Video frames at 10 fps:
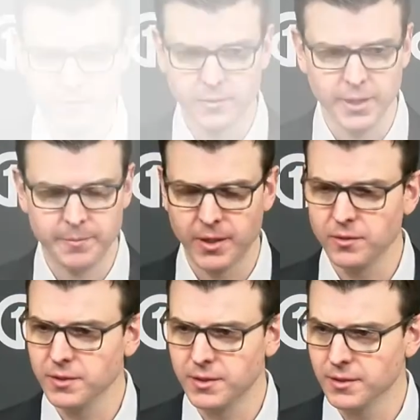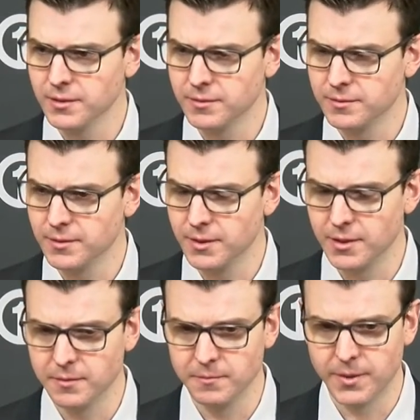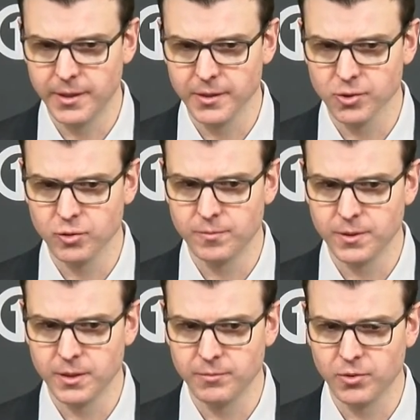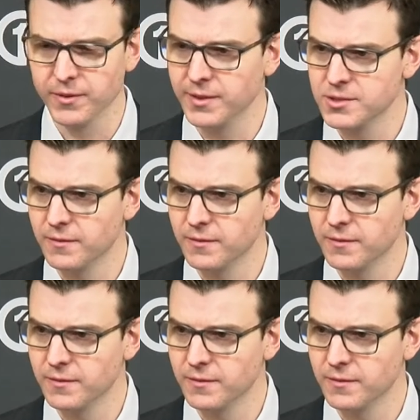Great penalty kill um, by our group uh, both nights.